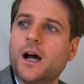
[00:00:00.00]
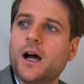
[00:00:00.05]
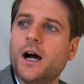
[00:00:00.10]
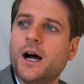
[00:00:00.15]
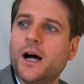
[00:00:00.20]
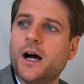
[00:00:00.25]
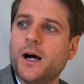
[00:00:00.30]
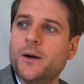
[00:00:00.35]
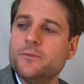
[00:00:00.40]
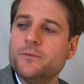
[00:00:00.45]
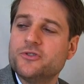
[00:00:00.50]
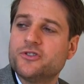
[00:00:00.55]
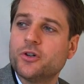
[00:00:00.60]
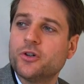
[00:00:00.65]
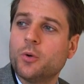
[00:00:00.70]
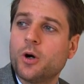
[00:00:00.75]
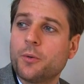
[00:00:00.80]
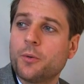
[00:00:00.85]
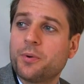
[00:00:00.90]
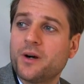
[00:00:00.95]
Um,
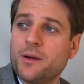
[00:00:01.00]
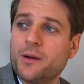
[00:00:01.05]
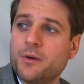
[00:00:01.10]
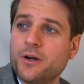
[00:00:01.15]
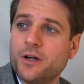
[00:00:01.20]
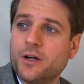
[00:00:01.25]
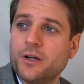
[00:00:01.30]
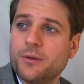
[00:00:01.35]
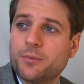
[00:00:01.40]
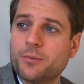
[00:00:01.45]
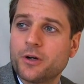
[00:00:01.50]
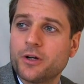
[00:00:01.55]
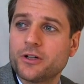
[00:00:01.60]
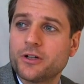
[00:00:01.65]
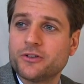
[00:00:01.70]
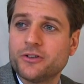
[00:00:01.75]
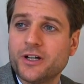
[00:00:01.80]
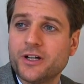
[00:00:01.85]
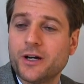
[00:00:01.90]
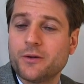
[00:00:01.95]
so our primary
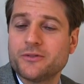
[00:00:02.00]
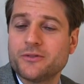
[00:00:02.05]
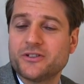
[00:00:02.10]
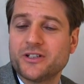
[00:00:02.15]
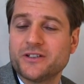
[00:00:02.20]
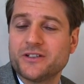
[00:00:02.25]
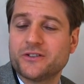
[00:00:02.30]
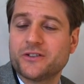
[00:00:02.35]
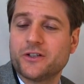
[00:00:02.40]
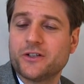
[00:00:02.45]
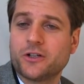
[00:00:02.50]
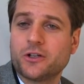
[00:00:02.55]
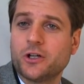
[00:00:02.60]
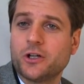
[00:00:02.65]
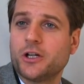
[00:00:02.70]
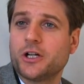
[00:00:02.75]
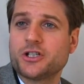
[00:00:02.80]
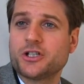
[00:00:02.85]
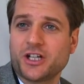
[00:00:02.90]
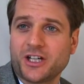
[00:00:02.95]
product today, I would say, is the
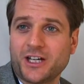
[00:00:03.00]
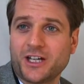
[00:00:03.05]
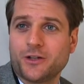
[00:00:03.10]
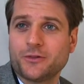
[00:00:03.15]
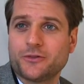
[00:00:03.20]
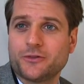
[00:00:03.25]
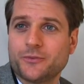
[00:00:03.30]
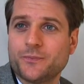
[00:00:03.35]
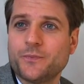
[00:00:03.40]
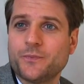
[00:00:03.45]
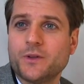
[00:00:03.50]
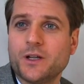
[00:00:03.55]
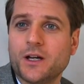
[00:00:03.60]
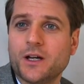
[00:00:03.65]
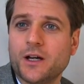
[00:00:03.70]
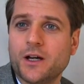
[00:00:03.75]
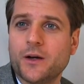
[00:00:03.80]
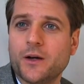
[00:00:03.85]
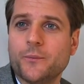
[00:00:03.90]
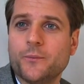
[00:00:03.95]
Klarna Checkout,
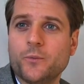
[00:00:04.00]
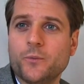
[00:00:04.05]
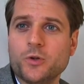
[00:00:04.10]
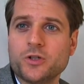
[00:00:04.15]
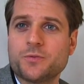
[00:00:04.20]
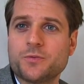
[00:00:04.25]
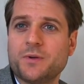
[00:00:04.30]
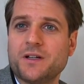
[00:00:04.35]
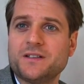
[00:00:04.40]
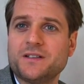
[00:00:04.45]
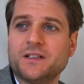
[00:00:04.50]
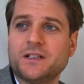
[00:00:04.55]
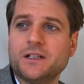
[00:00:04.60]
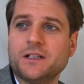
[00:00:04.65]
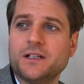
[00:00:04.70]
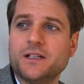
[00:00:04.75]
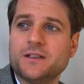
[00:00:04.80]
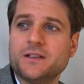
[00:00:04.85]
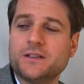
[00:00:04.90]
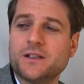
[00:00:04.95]
um, which
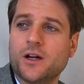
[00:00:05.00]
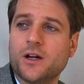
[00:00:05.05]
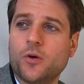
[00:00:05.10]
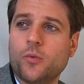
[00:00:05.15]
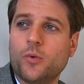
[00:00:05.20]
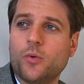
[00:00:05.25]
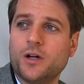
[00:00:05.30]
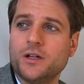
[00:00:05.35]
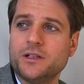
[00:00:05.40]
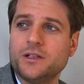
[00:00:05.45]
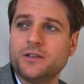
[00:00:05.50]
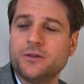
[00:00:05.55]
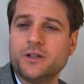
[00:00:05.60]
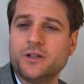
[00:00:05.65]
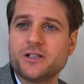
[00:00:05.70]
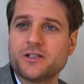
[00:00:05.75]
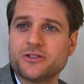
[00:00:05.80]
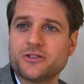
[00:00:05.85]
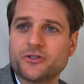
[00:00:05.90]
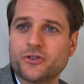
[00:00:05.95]
basically is a one
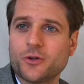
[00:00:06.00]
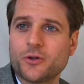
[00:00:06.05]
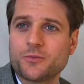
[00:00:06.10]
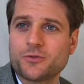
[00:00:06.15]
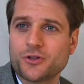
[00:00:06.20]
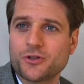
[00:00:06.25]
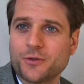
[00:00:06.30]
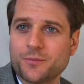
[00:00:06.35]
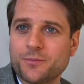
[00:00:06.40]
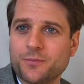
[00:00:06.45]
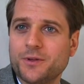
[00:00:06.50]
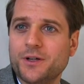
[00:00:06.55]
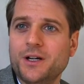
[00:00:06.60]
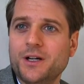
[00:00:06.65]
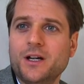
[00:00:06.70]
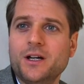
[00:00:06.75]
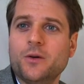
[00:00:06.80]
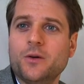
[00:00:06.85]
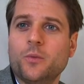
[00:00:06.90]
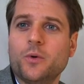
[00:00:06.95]
integration stop shop
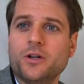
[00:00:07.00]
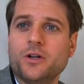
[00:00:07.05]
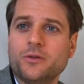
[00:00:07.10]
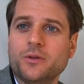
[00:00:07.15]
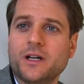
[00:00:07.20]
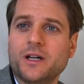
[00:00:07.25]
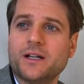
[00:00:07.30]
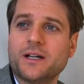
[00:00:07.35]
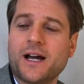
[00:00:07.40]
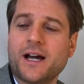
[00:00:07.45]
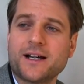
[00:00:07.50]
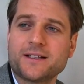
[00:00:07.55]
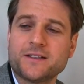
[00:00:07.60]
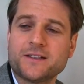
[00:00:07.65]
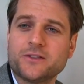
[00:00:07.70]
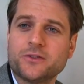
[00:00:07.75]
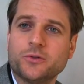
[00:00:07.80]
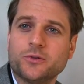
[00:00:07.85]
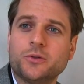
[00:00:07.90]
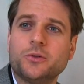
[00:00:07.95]
where you get
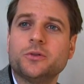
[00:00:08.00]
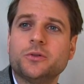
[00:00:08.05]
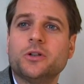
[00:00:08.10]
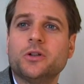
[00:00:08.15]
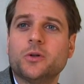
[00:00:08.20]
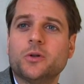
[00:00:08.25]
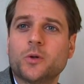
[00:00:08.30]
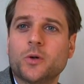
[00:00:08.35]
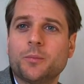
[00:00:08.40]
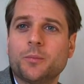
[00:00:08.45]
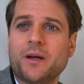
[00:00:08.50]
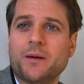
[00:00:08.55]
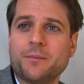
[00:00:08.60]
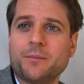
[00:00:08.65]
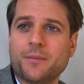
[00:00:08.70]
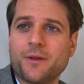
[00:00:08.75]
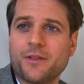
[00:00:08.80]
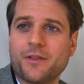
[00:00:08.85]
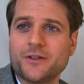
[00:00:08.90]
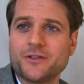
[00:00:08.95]
access to all the local
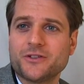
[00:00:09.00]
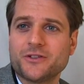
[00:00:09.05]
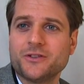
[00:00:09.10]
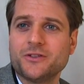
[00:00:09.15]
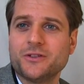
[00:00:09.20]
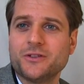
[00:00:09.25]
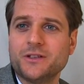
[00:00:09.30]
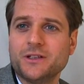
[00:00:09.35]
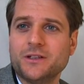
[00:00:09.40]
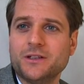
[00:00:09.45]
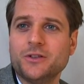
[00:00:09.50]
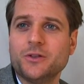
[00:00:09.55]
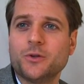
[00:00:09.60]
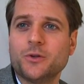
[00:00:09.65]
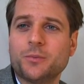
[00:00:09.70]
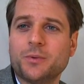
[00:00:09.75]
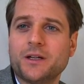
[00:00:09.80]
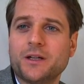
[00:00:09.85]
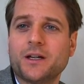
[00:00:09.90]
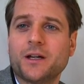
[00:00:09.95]
payment methods in, in the
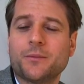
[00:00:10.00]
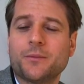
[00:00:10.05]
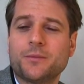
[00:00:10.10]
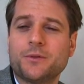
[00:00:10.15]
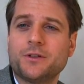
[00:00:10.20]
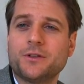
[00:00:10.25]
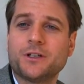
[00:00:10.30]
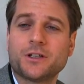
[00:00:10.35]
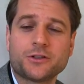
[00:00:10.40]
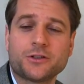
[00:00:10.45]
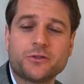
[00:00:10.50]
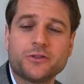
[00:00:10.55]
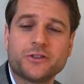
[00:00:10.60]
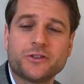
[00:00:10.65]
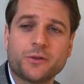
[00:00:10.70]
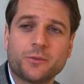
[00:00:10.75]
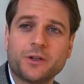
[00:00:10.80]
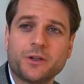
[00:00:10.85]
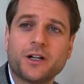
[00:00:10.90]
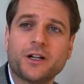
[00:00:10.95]
European countries
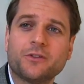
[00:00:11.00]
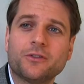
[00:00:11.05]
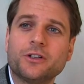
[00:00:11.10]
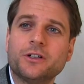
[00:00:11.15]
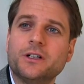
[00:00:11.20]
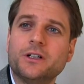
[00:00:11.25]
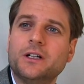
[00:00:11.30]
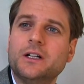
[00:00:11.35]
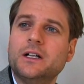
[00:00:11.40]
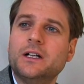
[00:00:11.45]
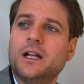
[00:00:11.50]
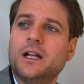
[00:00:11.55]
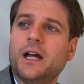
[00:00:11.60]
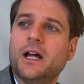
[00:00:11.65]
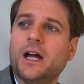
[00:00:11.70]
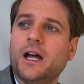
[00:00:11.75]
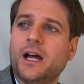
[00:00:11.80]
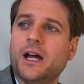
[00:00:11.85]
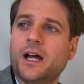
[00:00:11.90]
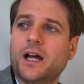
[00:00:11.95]
that we cover.
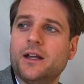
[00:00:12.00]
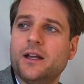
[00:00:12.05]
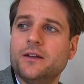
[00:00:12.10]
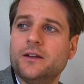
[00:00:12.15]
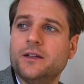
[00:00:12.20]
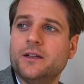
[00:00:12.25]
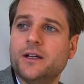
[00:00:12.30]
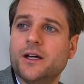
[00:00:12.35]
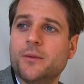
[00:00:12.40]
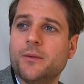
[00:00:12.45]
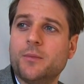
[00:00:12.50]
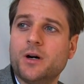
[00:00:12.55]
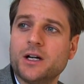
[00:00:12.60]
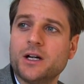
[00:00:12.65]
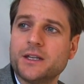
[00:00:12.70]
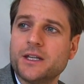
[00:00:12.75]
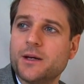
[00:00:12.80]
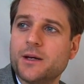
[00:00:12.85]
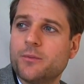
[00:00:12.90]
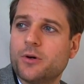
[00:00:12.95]
And uh,
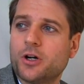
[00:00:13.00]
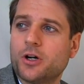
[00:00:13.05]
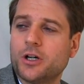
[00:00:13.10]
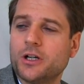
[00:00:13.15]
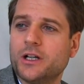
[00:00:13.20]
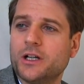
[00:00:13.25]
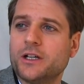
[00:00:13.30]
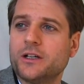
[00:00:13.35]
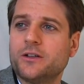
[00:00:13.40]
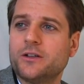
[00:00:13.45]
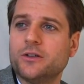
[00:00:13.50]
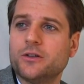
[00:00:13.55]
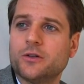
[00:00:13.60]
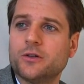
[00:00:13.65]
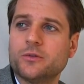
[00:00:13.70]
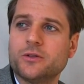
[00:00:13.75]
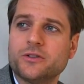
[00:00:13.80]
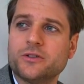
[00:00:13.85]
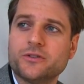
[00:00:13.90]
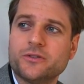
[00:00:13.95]
among them are, like, you
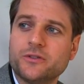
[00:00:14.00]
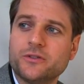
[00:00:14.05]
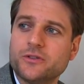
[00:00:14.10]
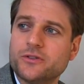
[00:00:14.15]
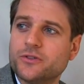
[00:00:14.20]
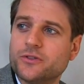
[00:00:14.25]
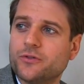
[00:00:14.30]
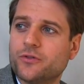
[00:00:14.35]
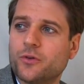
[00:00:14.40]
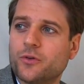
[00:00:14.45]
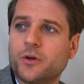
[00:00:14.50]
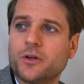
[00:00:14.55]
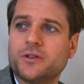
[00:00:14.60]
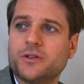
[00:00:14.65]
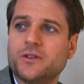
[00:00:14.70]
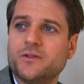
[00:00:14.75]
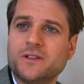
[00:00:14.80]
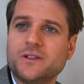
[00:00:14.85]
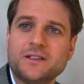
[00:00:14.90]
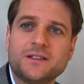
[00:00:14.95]
know, the, the
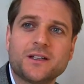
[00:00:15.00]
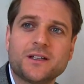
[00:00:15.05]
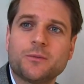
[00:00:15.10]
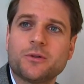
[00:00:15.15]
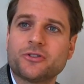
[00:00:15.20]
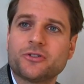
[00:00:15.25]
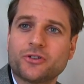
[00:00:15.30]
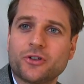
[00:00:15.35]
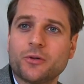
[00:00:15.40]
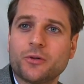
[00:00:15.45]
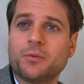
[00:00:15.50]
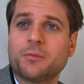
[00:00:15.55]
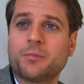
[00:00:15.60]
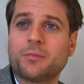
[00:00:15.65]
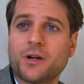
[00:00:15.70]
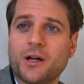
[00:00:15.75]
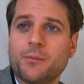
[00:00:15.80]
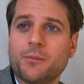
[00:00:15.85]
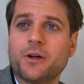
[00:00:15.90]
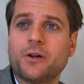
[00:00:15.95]
Sofort, the Visa, MasterCard, but
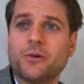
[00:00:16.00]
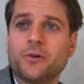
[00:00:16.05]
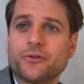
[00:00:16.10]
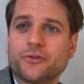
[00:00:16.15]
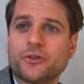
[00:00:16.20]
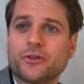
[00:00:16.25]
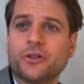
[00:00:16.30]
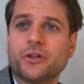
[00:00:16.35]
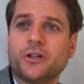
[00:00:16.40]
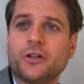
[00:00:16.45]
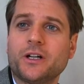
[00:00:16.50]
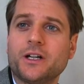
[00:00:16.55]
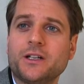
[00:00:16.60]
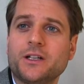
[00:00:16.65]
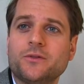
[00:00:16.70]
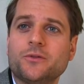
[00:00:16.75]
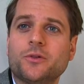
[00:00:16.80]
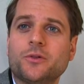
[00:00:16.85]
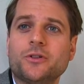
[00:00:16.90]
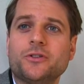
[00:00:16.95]
primarily also Klarna
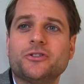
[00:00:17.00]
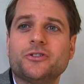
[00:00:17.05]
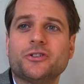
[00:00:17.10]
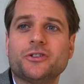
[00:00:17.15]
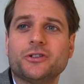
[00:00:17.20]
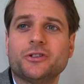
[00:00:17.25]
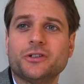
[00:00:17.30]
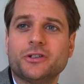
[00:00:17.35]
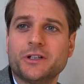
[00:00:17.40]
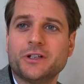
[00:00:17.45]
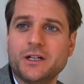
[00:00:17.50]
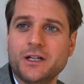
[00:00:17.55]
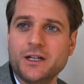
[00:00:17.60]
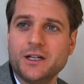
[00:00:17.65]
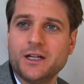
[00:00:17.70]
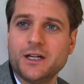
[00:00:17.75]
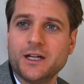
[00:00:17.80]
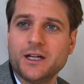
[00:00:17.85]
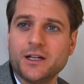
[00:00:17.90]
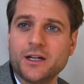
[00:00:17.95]
Invoice and
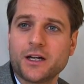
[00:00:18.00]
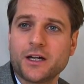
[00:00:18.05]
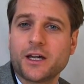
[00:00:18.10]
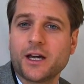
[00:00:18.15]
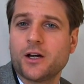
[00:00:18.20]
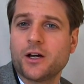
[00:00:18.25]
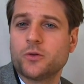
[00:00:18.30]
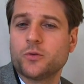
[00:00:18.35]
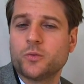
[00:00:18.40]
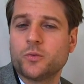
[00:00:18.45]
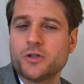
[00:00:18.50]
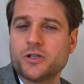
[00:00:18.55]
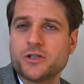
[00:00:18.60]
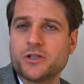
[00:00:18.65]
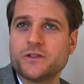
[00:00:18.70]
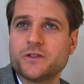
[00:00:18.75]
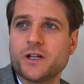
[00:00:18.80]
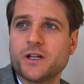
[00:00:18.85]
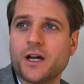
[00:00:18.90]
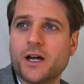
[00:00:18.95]
you know, Account, which
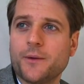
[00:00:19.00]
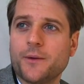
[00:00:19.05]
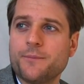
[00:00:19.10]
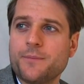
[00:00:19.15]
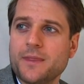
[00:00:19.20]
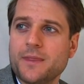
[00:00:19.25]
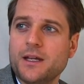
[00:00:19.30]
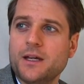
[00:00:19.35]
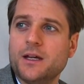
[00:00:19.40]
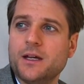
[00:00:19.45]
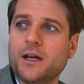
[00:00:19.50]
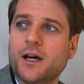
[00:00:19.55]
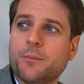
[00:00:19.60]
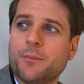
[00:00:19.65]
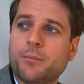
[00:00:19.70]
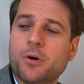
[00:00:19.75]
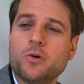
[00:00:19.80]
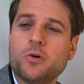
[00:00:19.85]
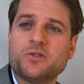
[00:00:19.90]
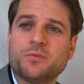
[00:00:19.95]
is a, a
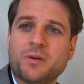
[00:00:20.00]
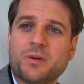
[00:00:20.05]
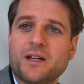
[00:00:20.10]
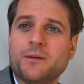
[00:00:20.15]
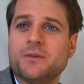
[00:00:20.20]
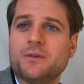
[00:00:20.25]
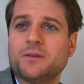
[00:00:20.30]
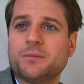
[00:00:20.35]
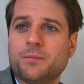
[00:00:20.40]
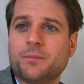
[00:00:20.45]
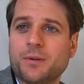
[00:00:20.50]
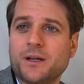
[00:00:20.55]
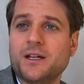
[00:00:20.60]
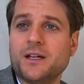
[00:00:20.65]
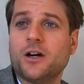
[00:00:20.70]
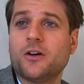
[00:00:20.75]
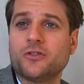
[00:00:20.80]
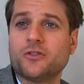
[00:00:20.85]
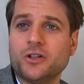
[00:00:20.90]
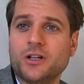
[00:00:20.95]
post-payment,
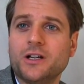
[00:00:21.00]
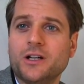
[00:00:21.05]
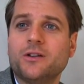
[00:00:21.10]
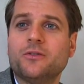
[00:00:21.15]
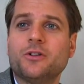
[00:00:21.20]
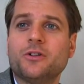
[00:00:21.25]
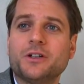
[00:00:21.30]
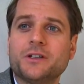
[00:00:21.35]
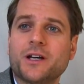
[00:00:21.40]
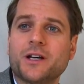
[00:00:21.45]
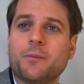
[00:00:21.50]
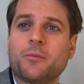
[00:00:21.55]
pay after delivery